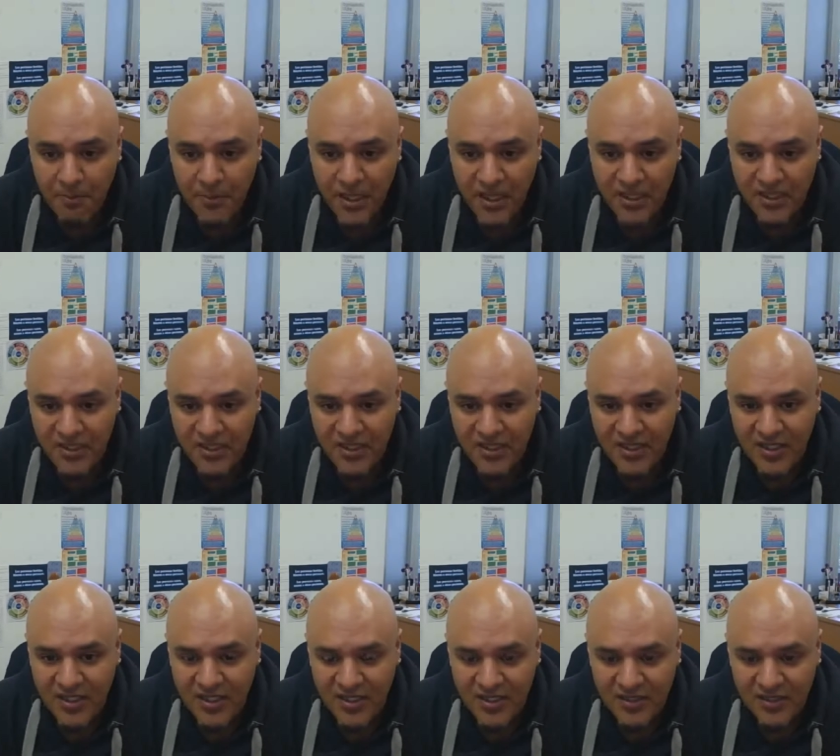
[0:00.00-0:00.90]
But
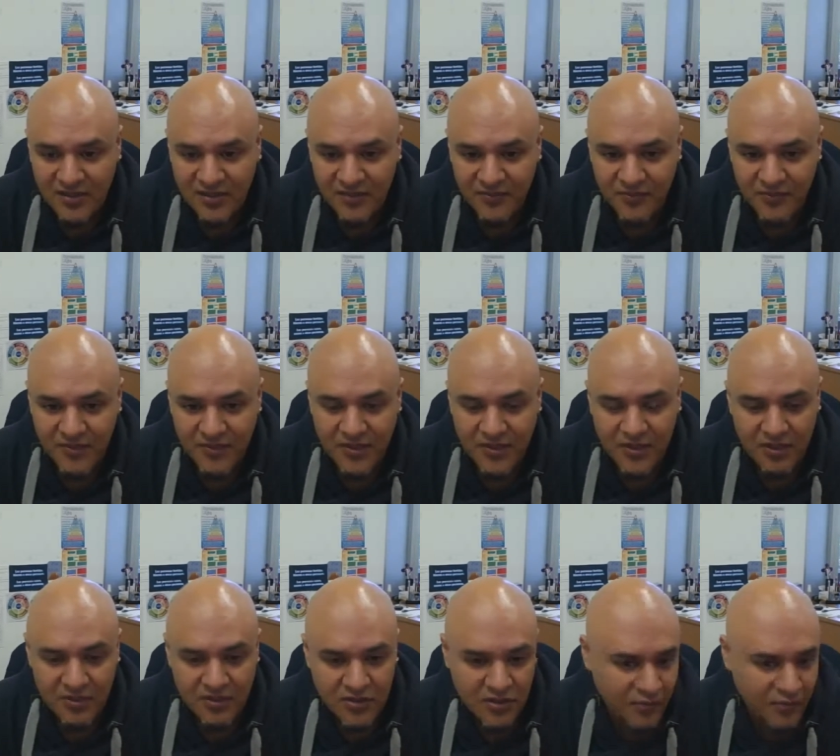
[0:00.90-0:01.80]
uh,
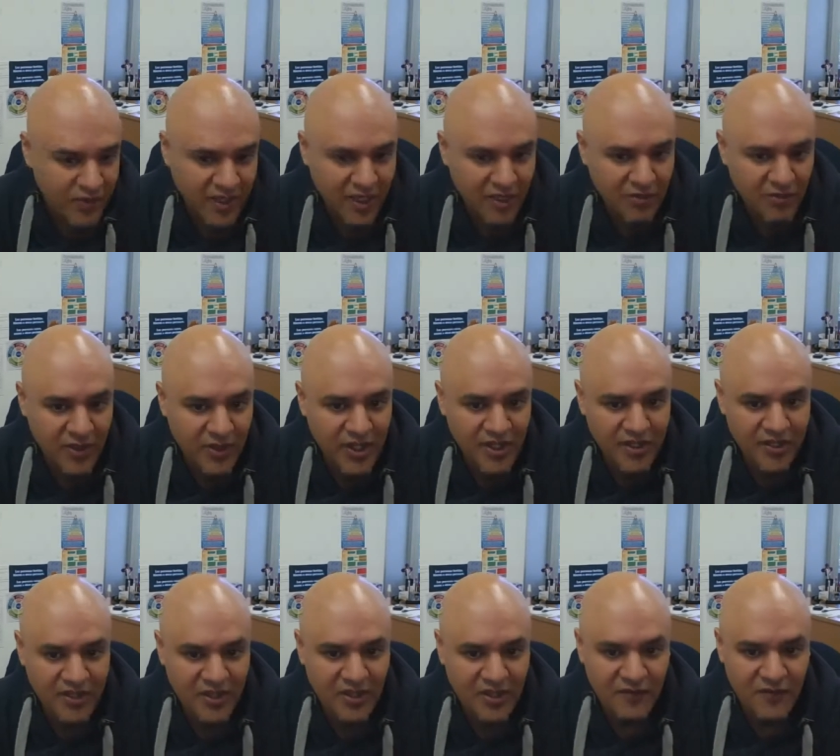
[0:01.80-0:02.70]
to begin
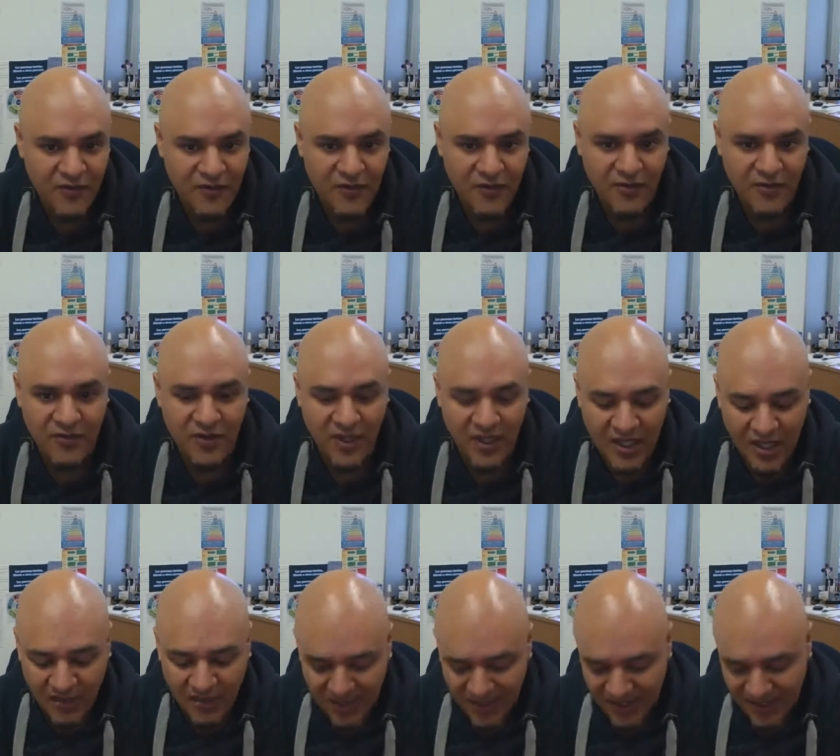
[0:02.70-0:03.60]
with, if you
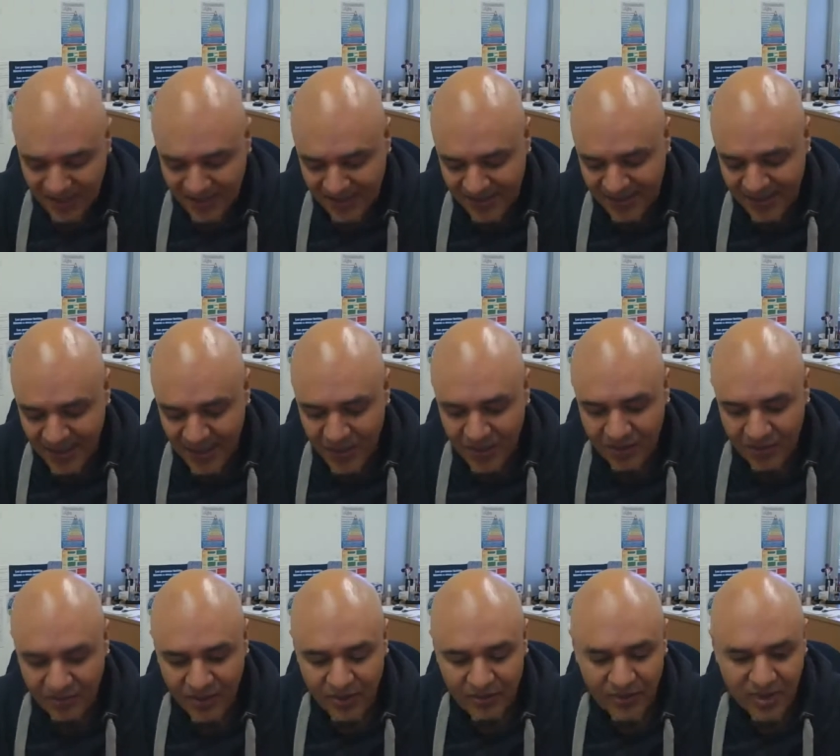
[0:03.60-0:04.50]
allow us,
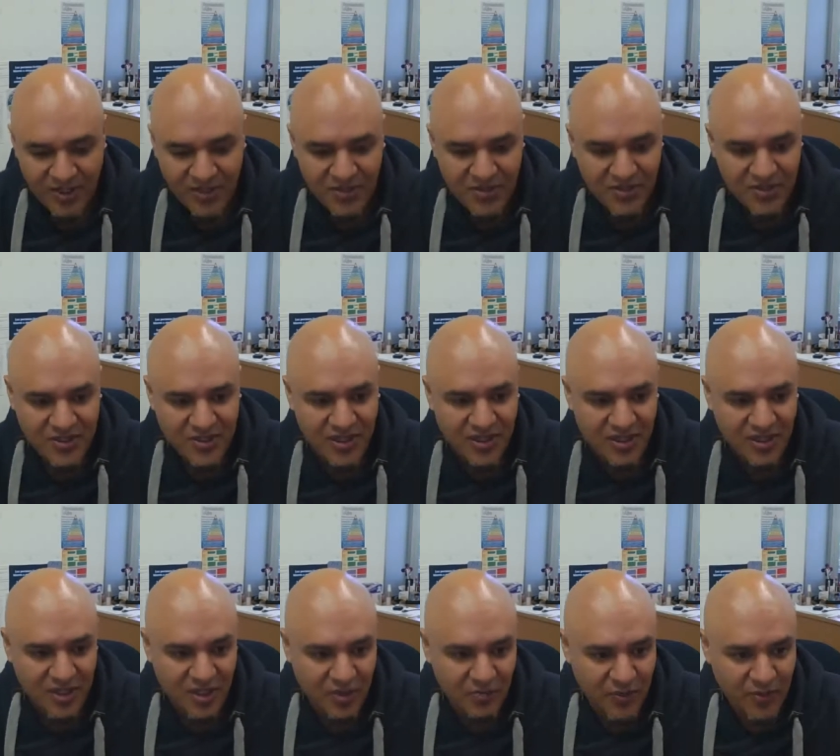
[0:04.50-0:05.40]
we want to share
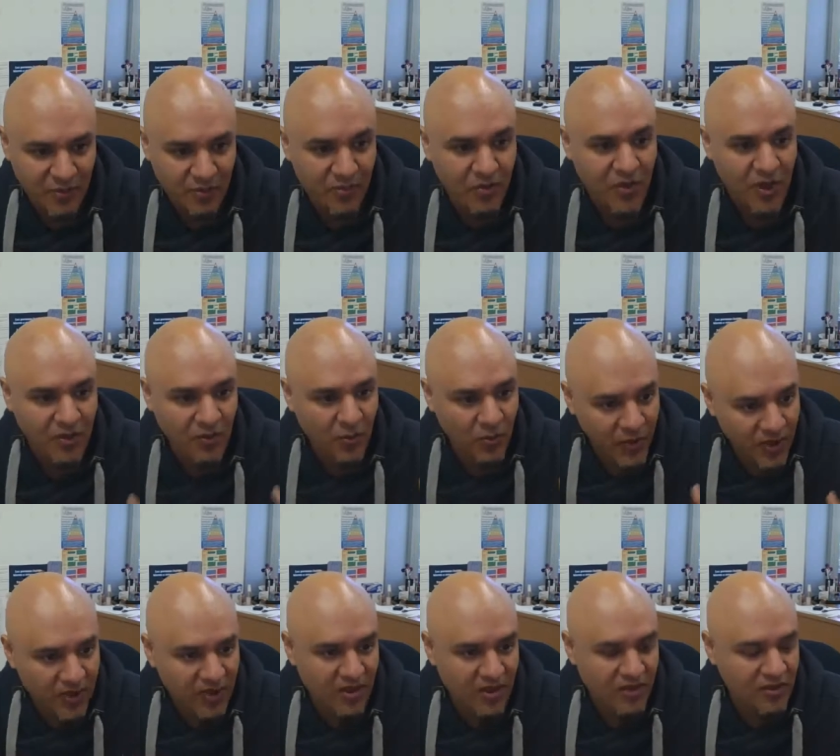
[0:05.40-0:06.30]
a little bit what
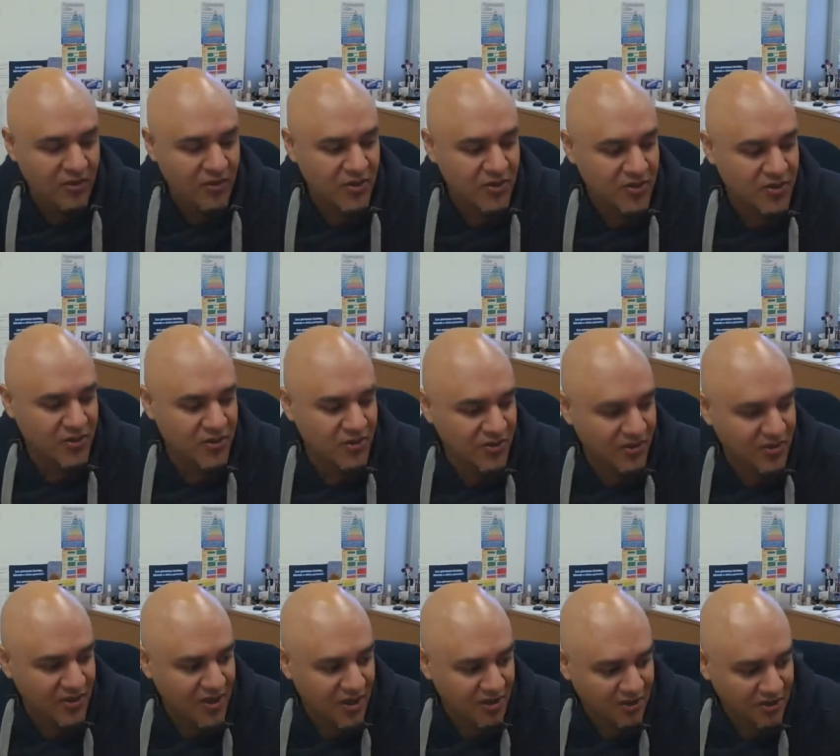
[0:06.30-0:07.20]
we are going to do
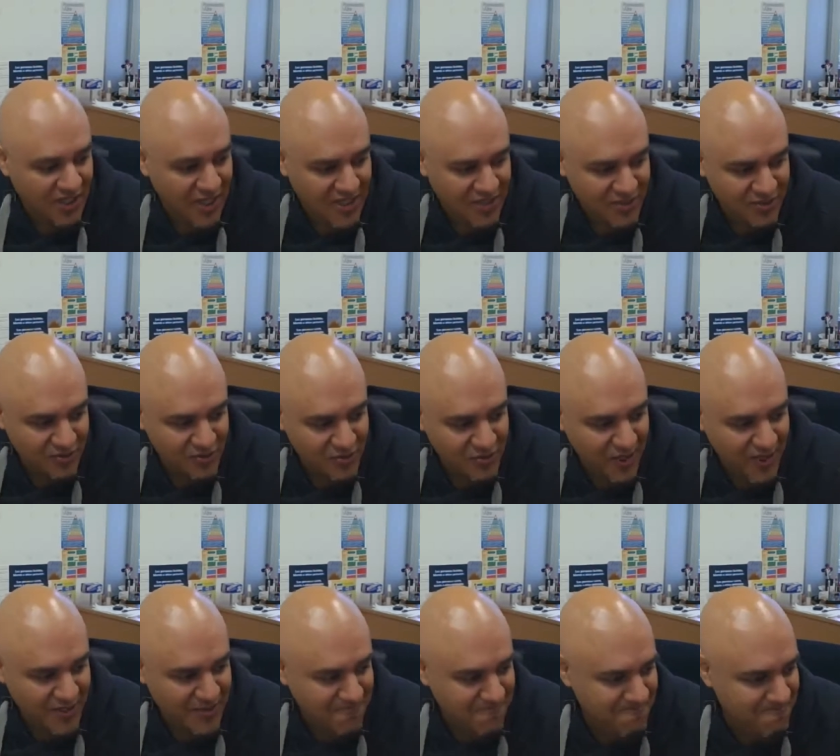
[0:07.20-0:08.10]
in our classrooms,
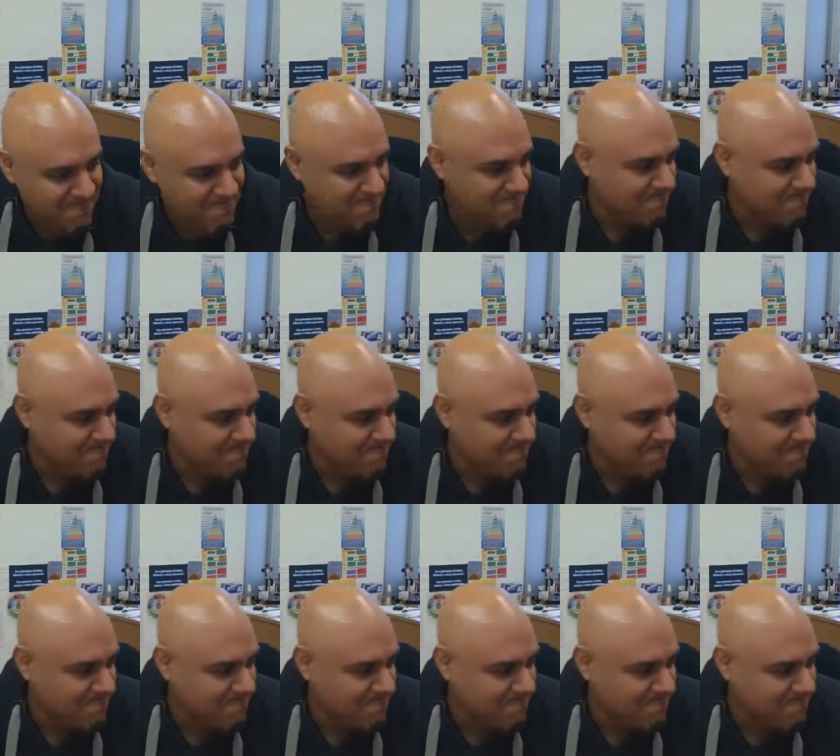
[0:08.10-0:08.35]
Ben.